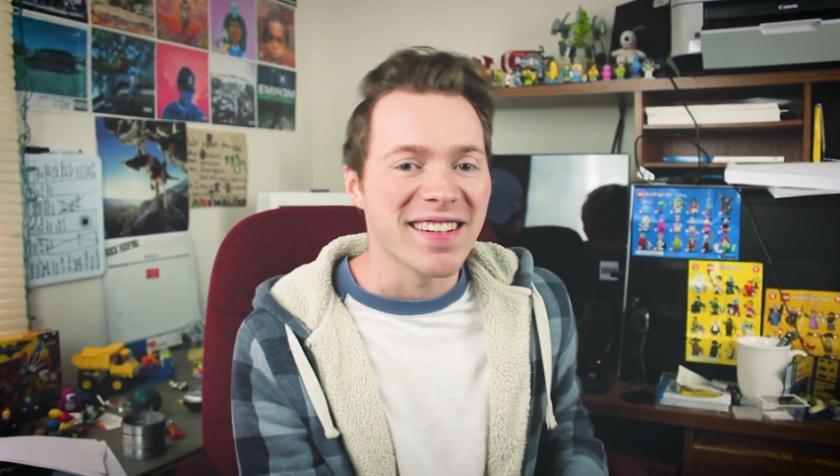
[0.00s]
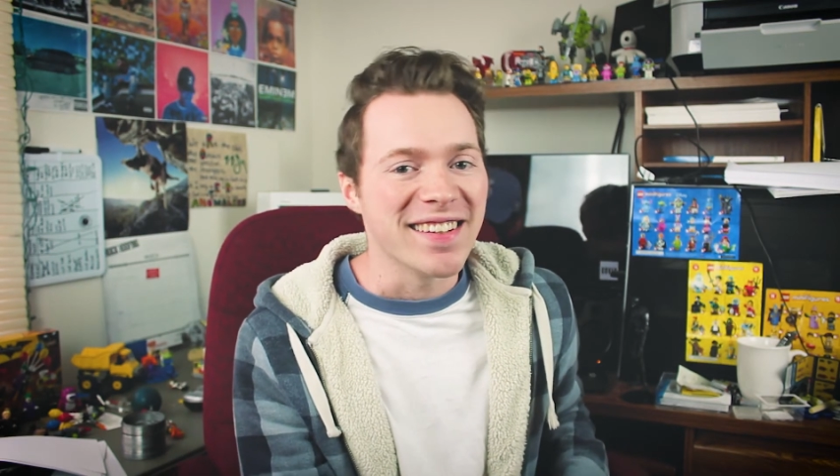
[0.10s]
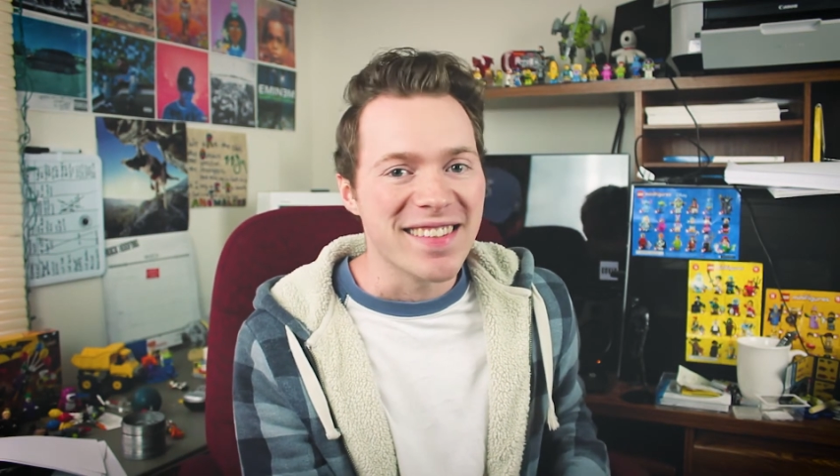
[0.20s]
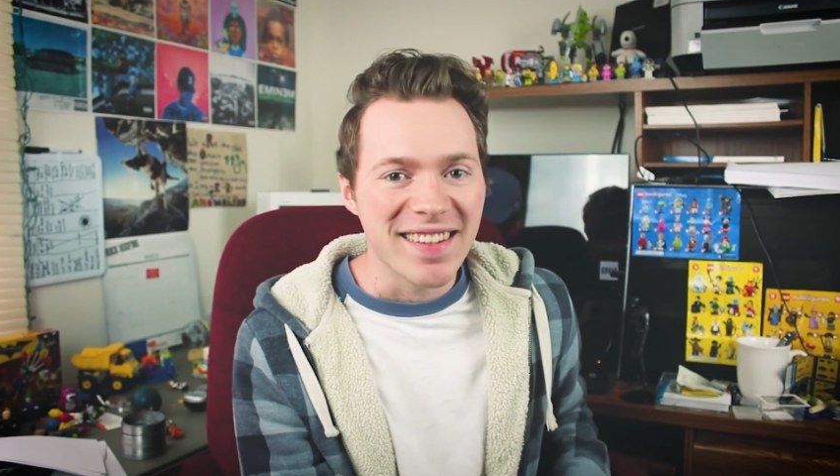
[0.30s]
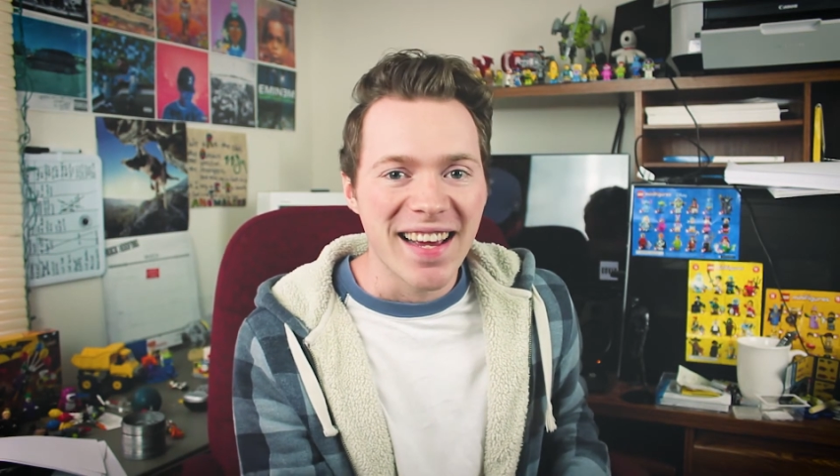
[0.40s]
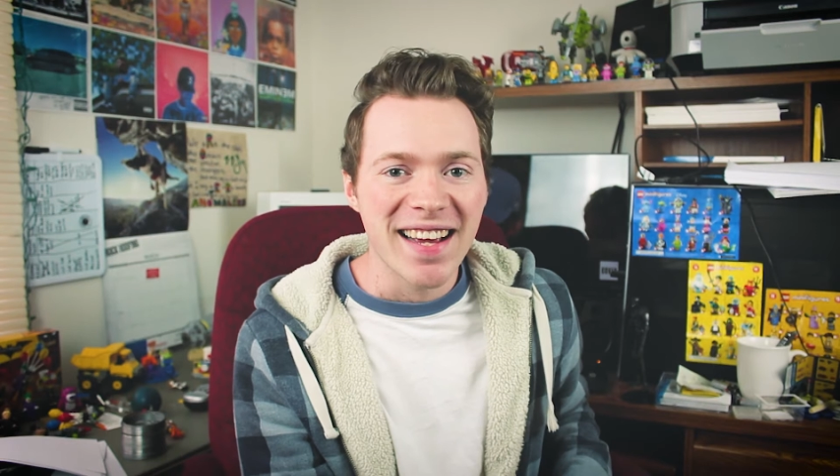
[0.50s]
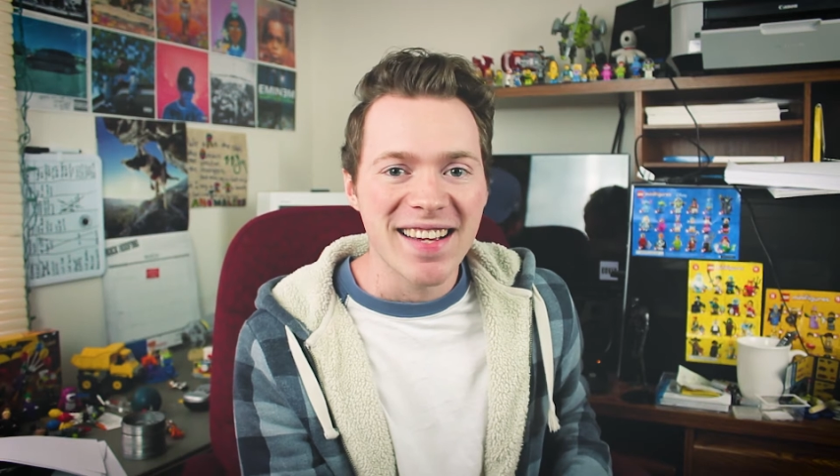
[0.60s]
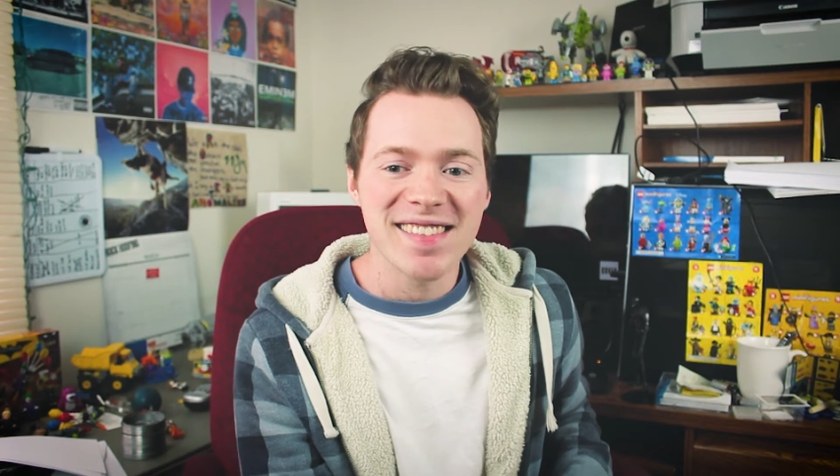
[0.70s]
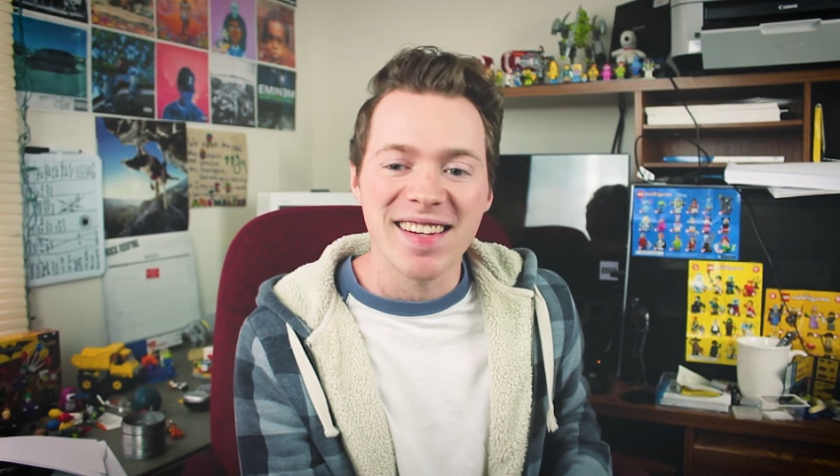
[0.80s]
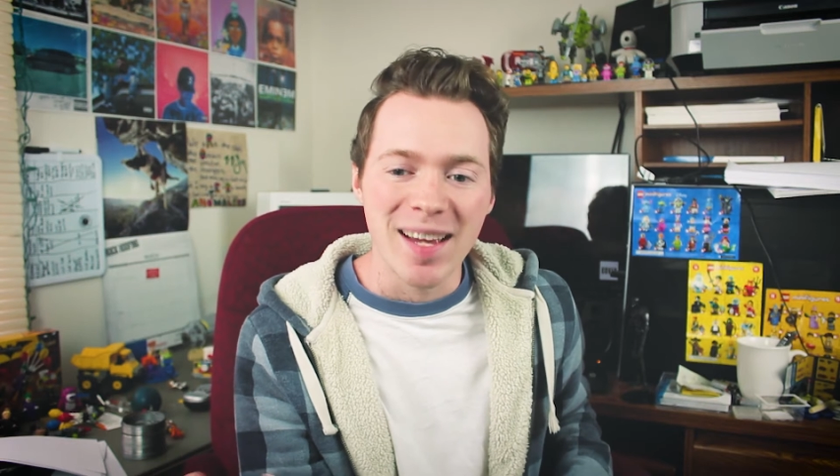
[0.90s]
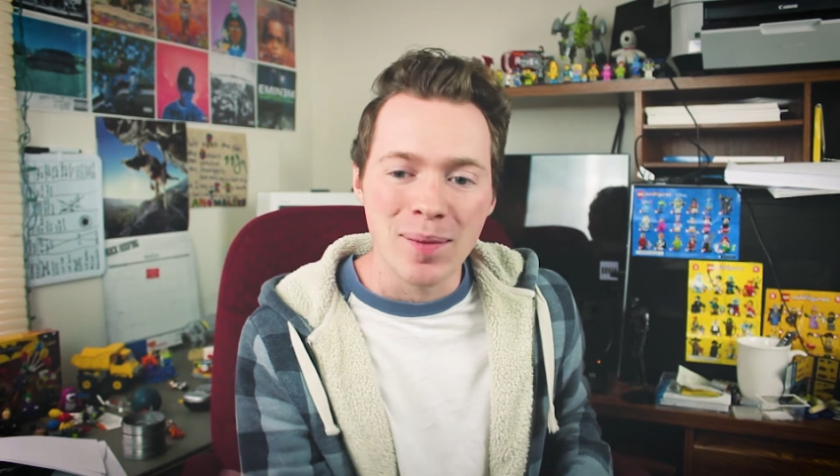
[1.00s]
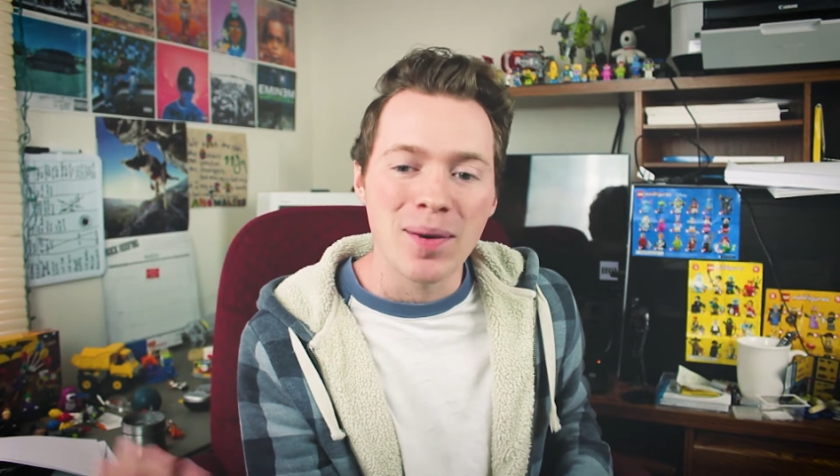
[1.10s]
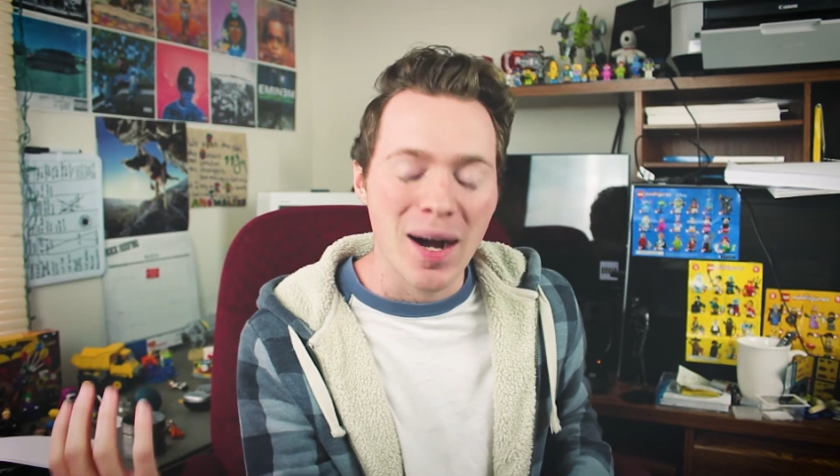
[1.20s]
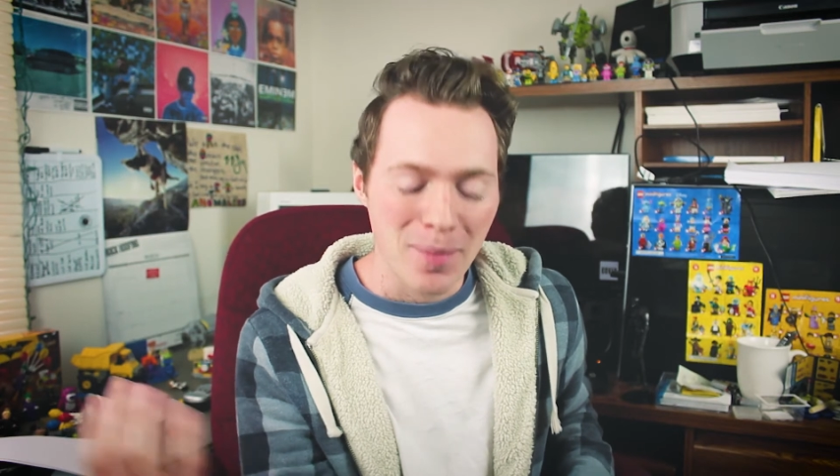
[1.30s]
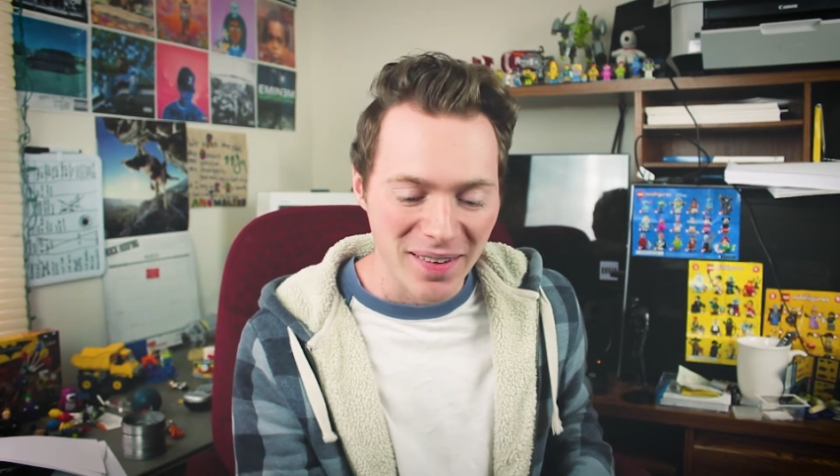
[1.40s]
in today's
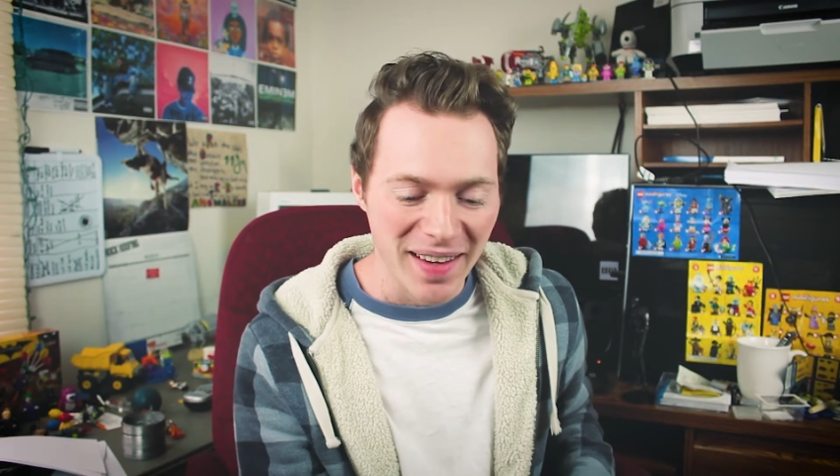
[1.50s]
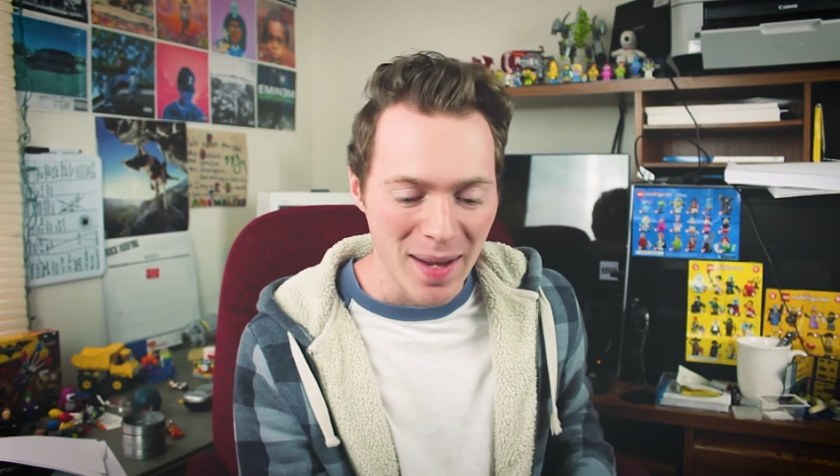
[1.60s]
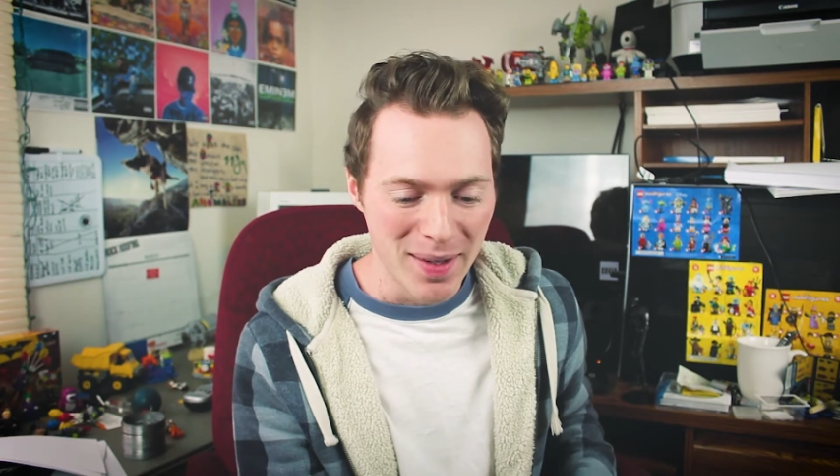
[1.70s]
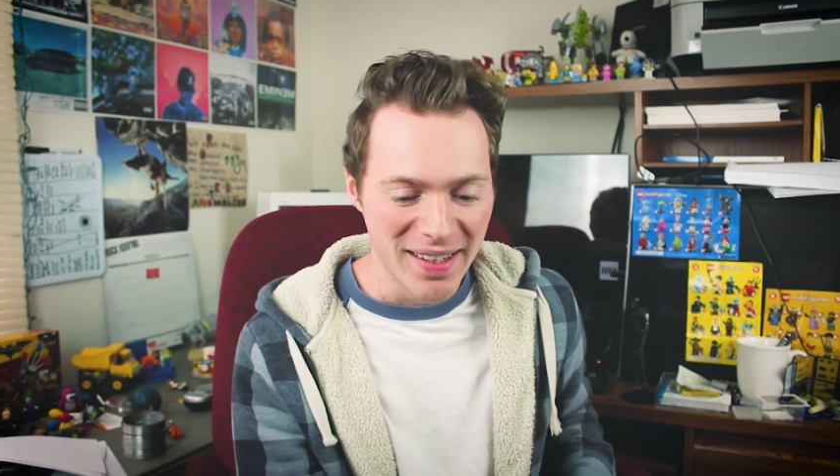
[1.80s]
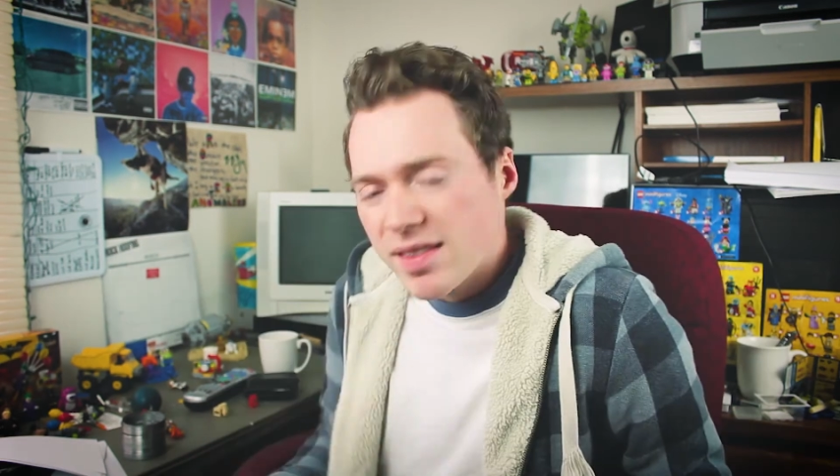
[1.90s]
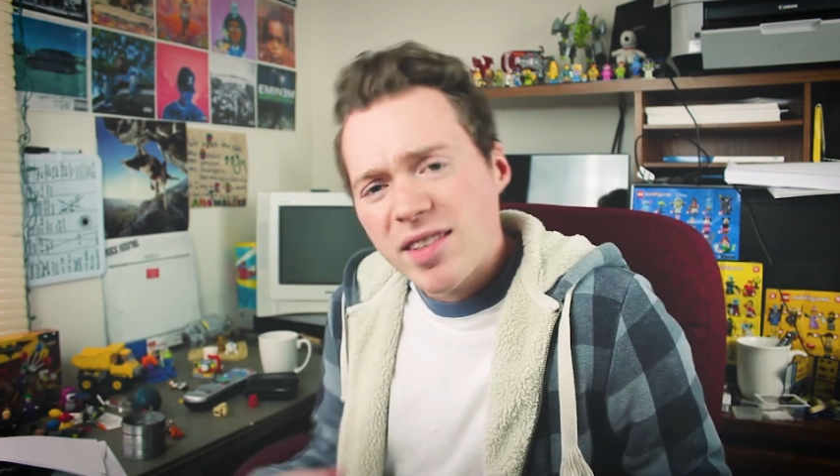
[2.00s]
hip-hop climate.